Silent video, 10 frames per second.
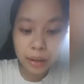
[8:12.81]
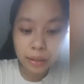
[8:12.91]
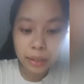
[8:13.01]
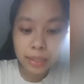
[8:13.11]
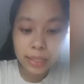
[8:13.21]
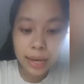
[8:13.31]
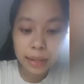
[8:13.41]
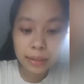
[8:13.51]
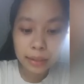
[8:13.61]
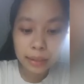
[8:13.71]
They
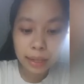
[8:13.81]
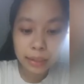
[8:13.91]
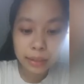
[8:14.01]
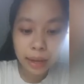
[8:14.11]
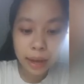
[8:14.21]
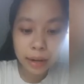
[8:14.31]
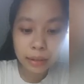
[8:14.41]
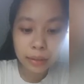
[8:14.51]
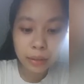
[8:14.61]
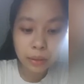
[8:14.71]
said they liked the
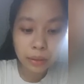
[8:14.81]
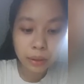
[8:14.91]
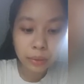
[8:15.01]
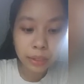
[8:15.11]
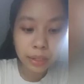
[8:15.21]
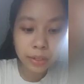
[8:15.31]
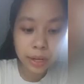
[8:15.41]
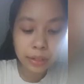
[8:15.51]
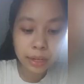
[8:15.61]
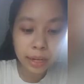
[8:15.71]
hair, though they
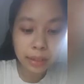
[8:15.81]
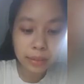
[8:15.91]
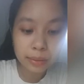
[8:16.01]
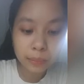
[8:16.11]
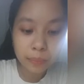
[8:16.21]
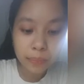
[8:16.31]
changed it.